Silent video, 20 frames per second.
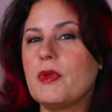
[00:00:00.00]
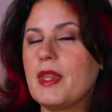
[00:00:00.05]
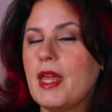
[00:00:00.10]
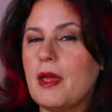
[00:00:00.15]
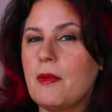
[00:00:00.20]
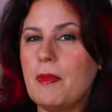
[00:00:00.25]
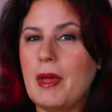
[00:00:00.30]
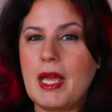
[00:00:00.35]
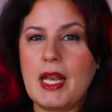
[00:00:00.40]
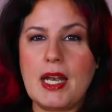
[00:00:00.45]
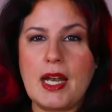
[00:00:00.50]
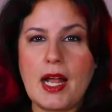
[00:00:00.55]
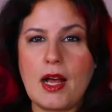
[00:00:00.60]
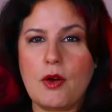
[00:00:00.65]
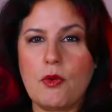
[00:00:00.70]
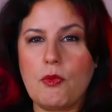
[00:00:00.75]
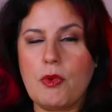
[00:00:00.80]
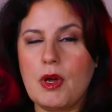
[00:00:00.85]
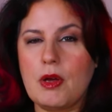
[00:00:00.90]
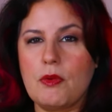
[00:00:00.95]
when they made it
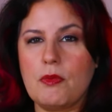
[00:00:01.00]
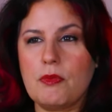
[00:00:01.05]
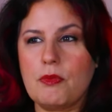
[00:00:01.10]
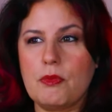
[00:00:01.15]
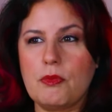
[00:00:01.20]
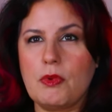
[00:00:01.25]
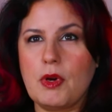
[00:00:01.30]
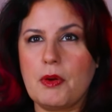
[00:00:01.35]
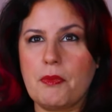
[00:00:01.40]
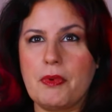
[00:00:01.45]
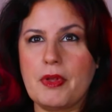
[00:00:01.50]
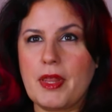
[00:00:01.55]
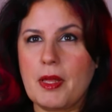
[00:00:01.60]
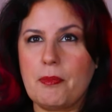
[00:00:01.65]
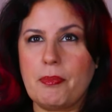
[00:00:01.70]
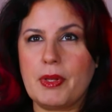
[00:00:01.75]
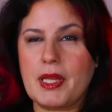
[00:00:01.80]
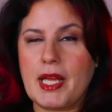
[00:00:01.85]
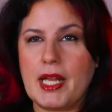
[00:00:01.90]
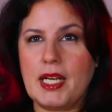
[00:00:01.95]
out, what were they
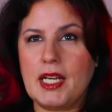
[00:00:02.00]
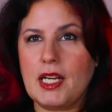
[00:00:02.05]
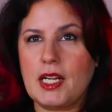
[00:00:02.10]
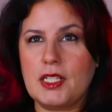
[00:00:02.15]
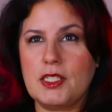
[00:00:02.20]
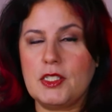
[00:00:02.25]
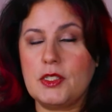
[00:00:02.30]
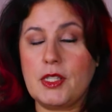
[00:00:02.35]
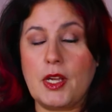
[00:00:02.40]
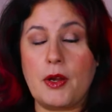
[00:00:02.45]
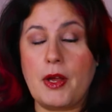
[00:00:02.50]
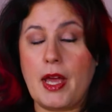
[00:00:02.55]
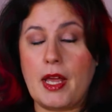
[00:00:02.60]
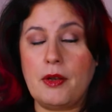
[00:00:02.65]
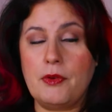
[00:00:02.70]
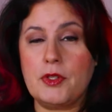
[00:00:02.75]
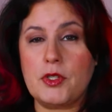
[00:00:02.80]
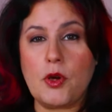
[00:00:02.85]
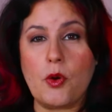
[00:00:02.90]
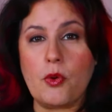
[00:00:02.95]
planning on doing? They're
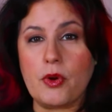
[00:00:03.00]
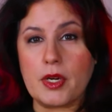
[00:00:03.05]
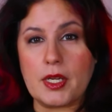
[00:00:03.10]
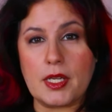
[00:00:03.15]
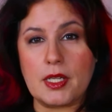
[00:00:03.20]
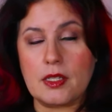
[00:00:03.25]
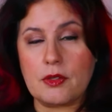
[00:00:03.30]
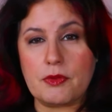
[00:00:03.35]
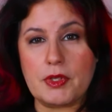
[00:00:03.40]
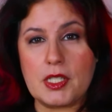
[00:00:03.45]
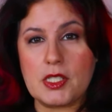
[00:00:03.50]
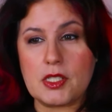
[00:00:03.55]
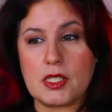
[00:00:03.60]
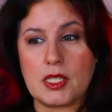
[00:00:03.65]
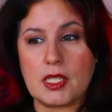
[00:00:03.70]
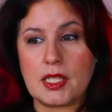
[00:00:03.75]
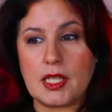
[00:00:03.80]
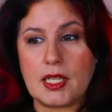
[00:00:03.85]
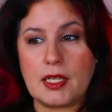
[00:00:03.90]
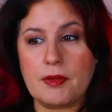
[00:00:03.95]
heading to Oregon
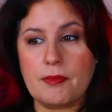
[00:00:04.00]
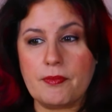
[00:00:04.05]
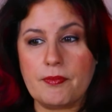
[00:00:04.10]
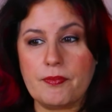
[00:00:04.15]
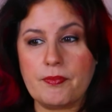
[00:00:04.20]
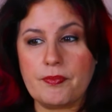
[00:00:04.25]
originally.